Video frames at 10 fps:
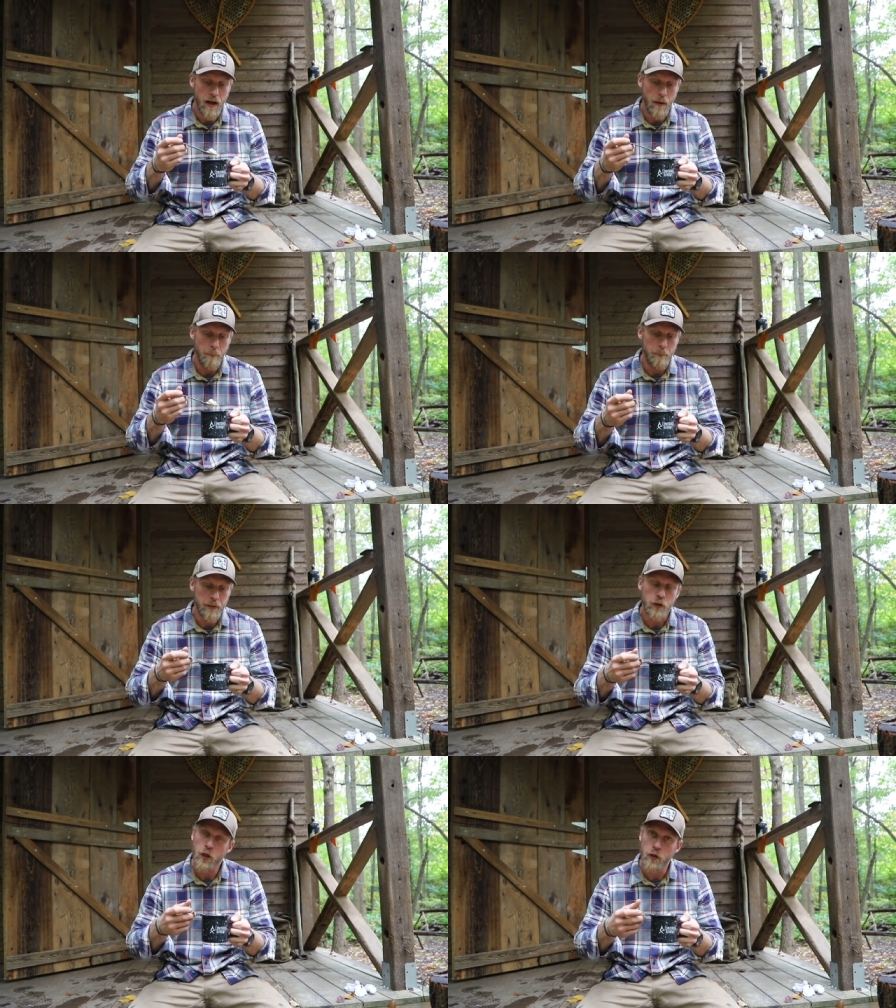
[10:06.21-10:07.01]
Um,
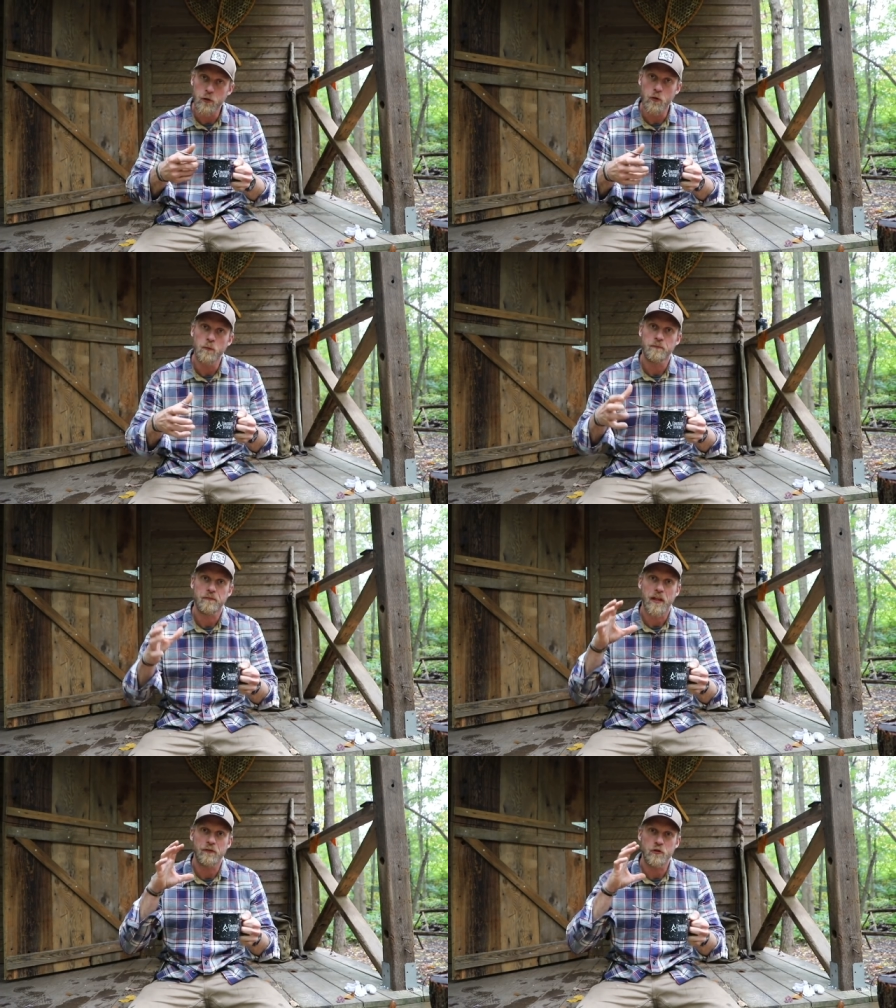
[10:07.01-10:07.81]
but two,
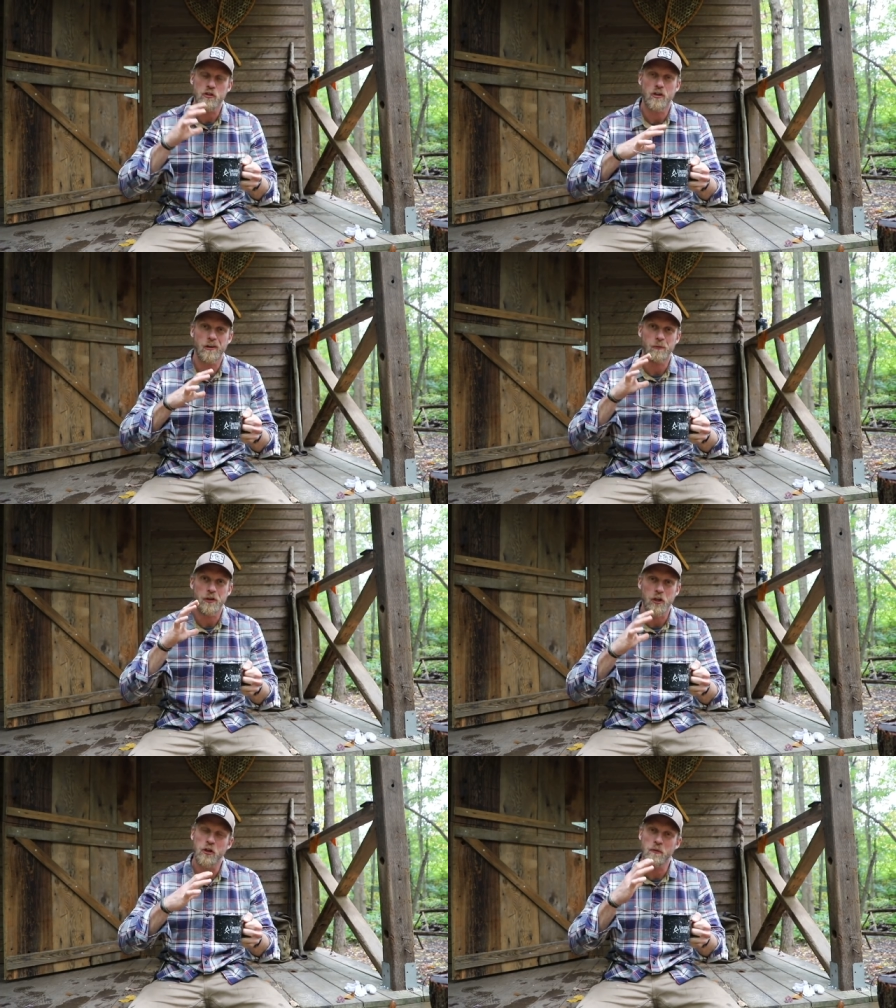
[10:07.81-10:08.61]
if you start
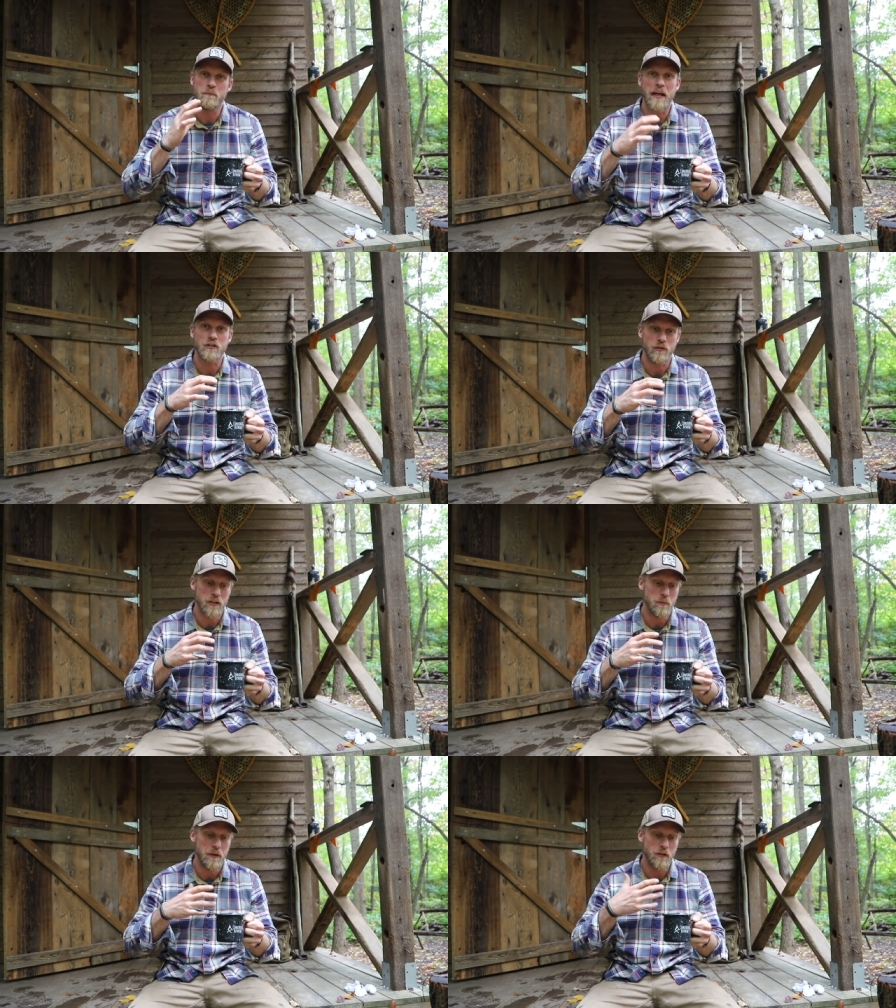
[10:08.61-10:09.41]
with a good base
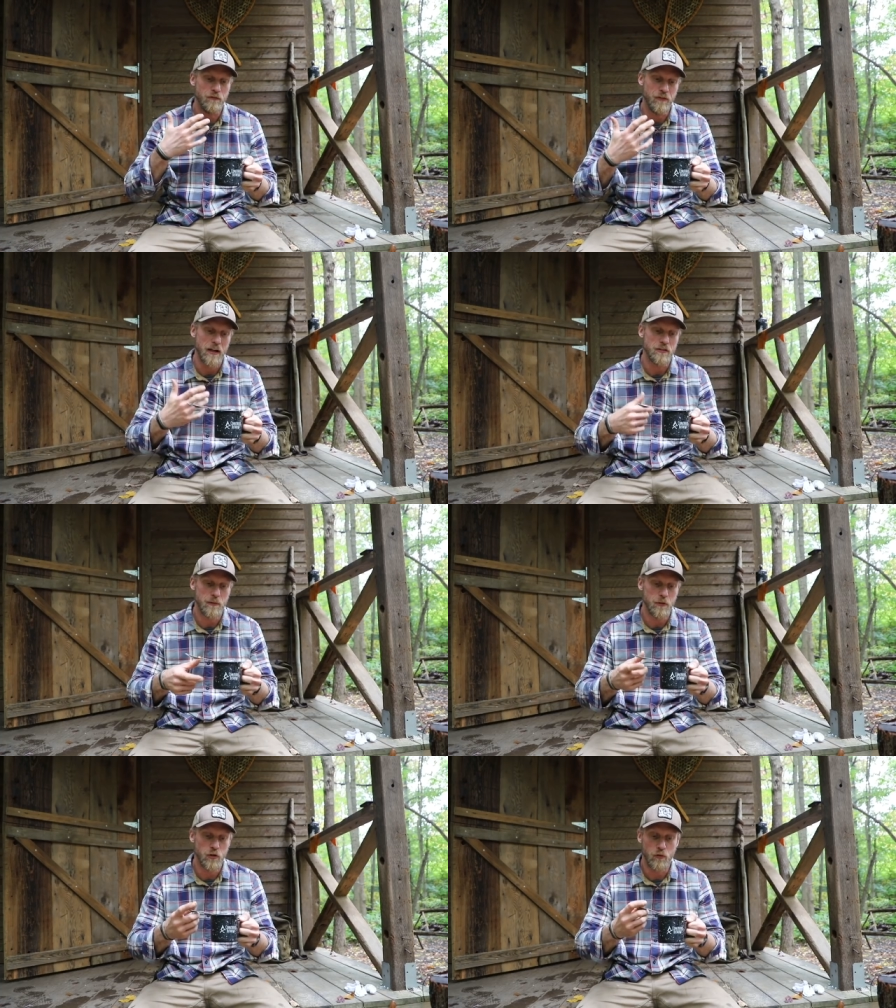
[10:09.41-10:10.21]
recipe and you find
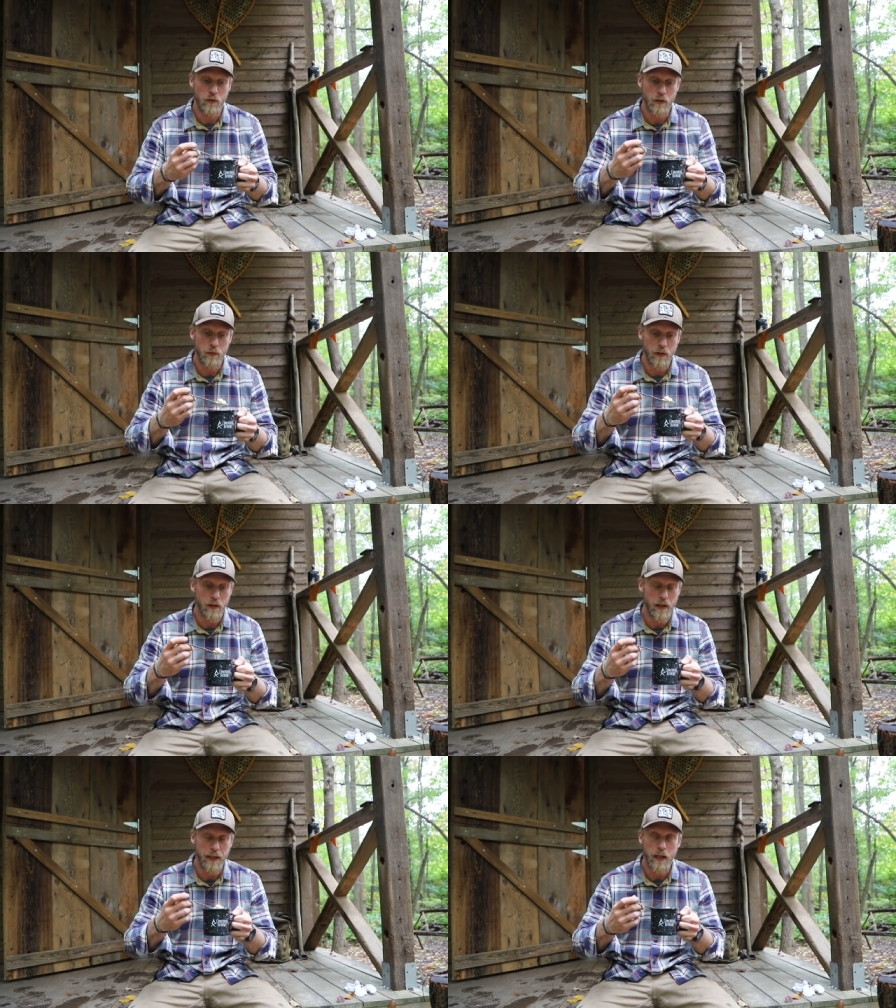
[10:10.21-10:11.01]
something you really, really
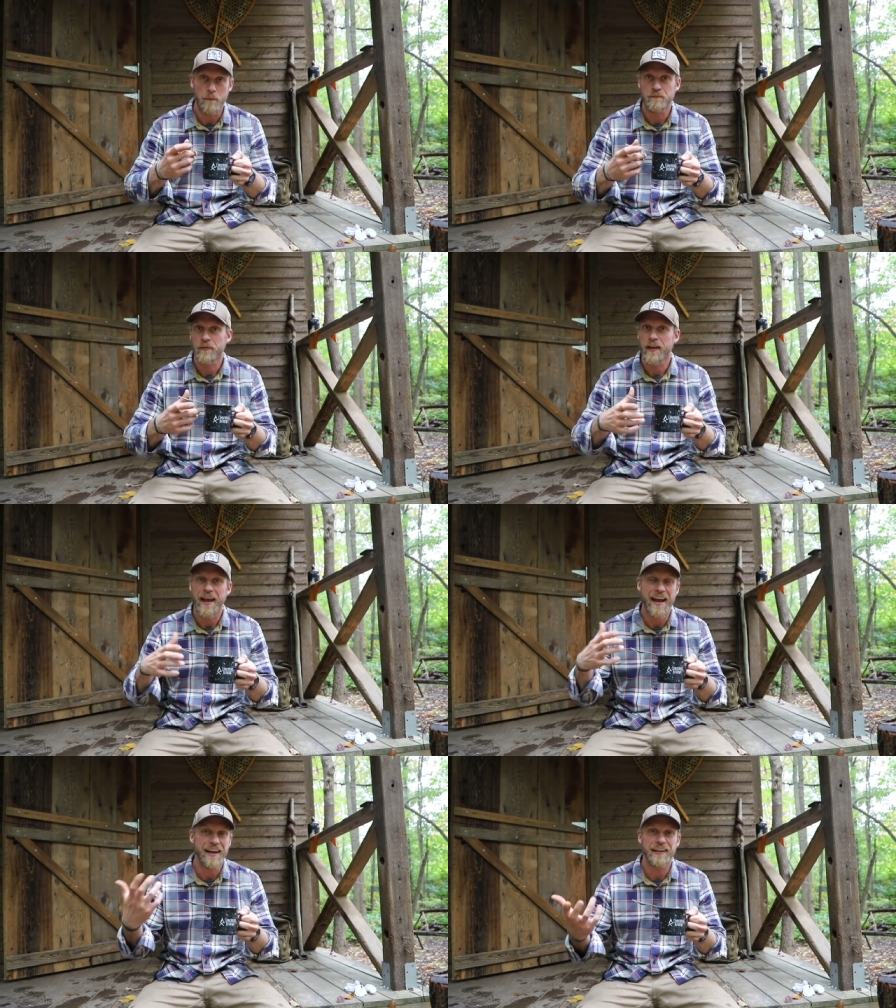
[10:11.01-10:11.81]
like,
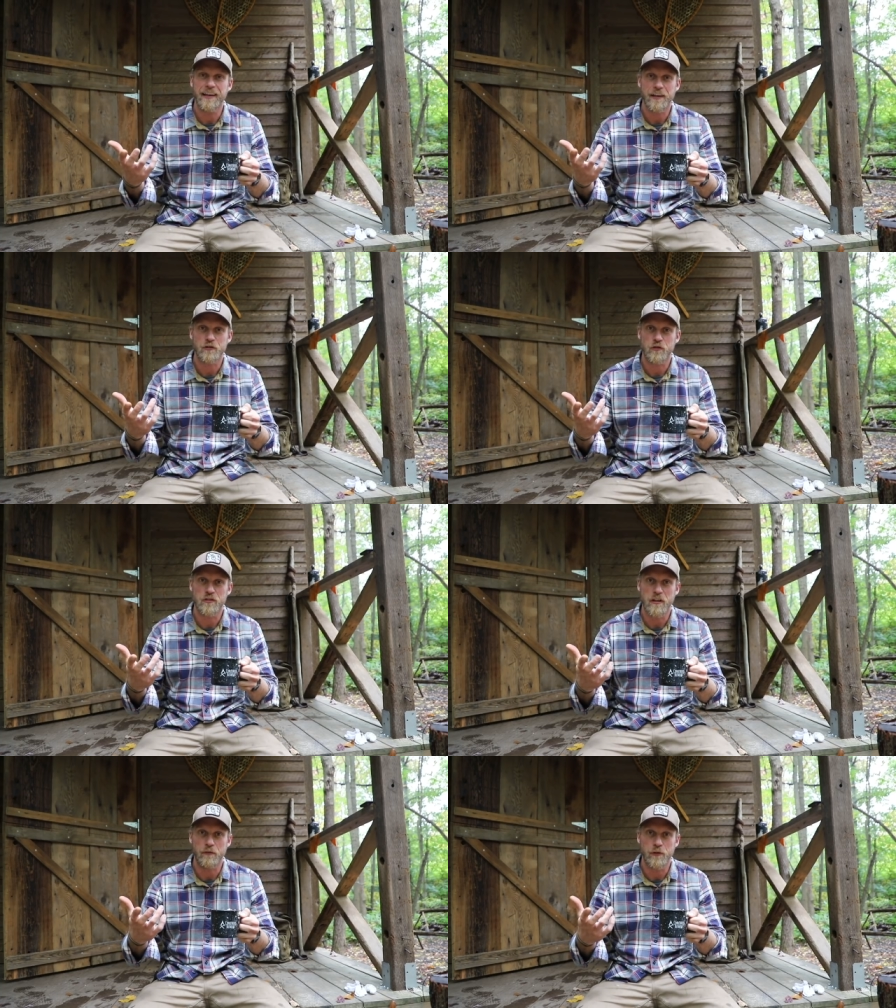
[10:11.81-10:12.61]
adding extra
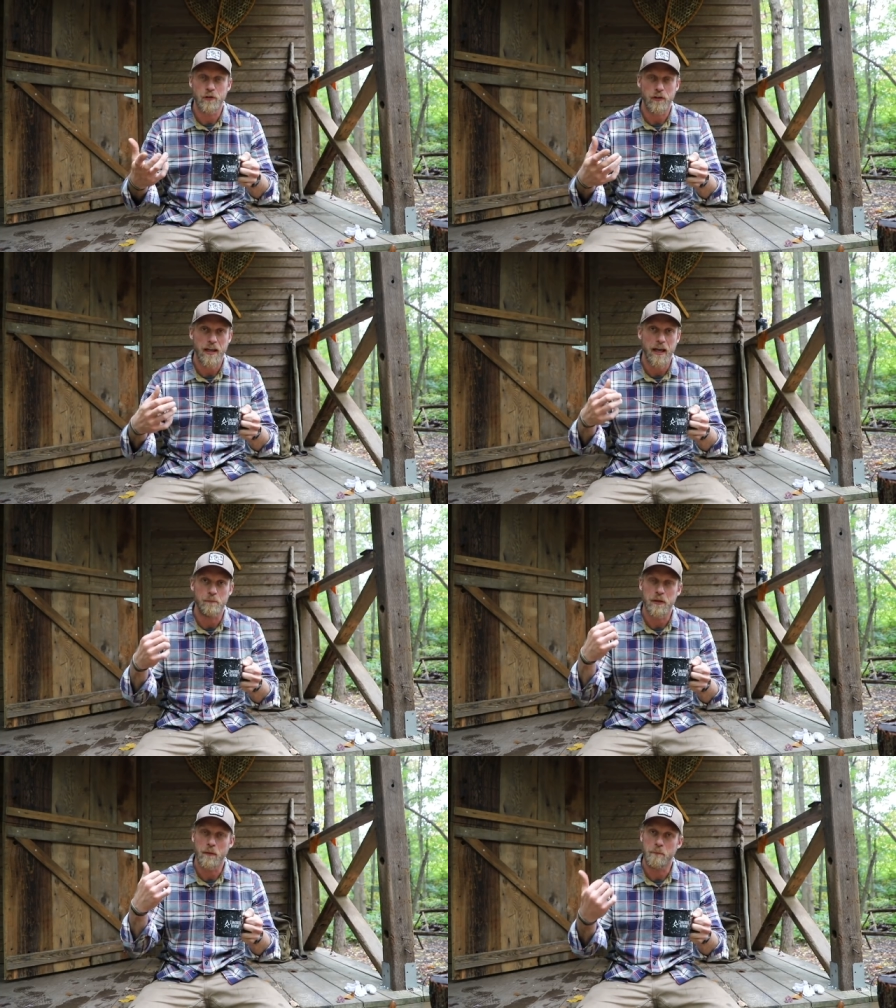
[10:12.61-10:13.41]
stuff when you're at
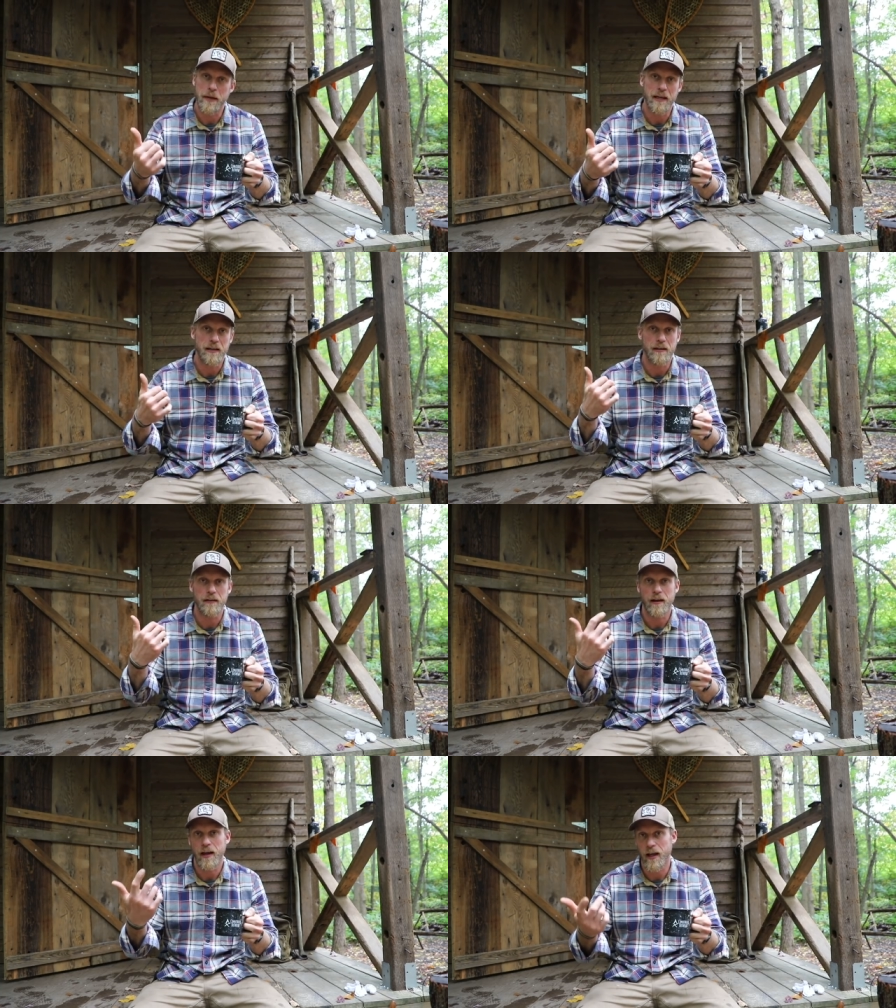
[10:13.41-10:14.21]
camp, be it
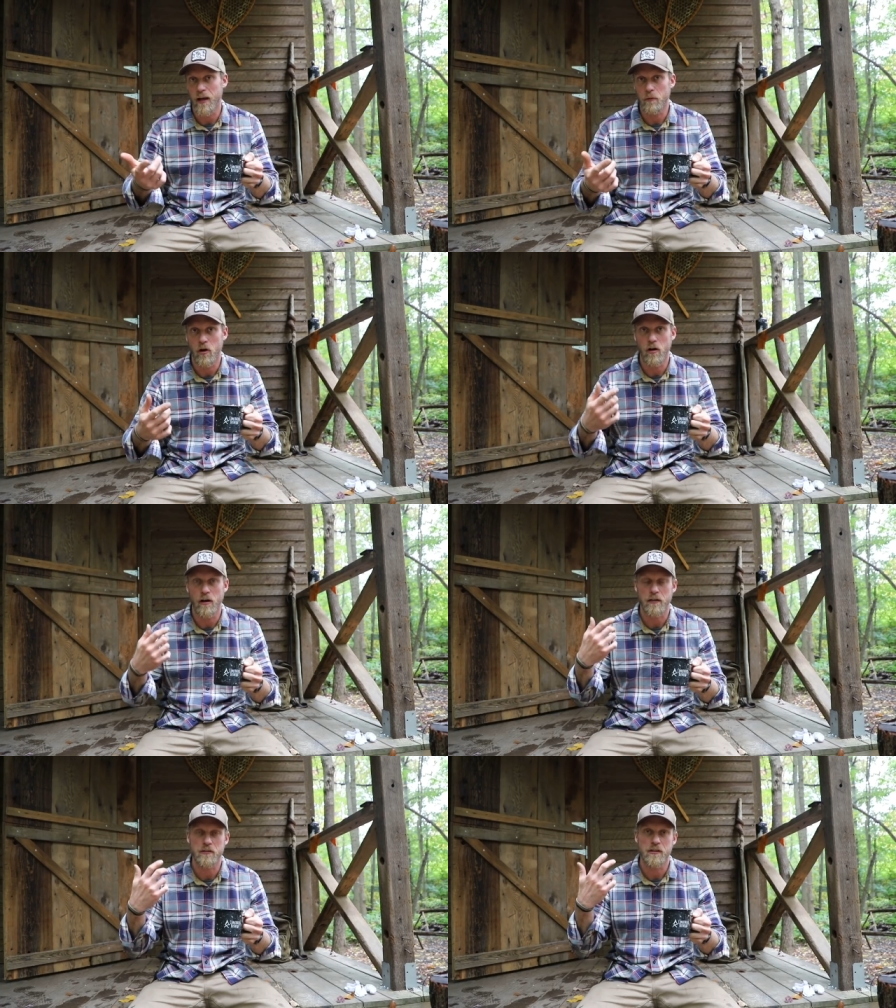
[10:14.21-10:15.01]
bacon, ham
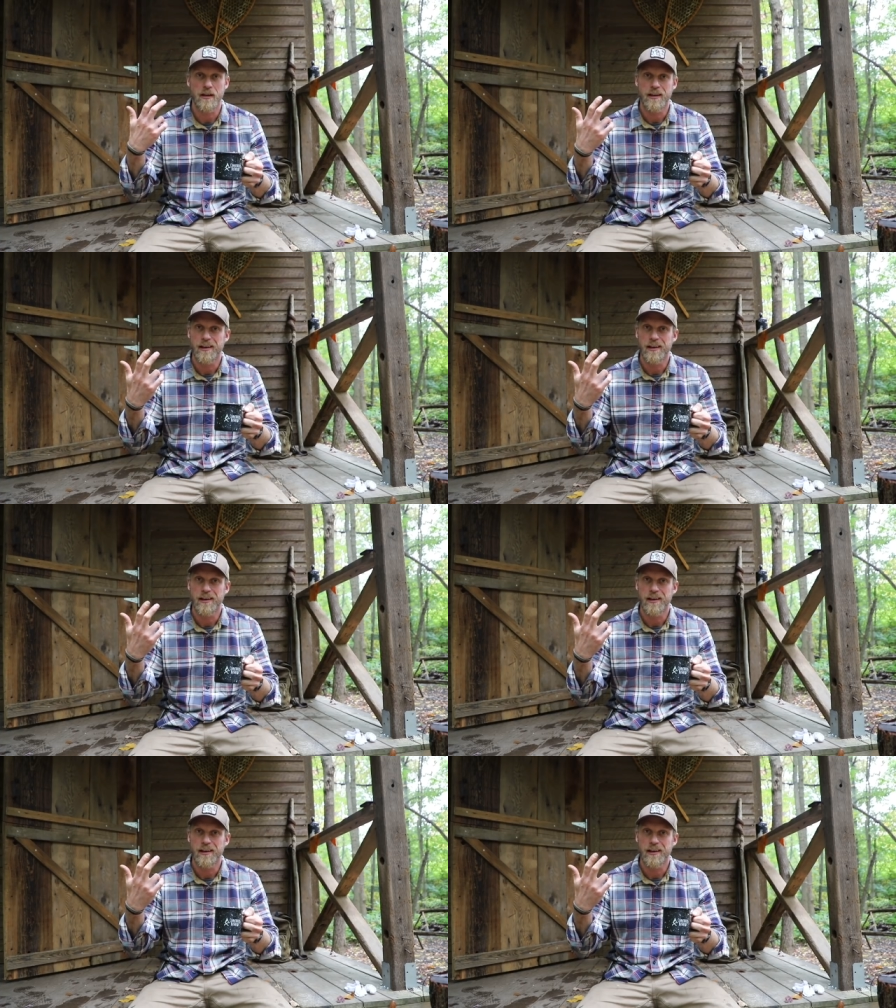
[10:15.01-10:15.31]
hocks,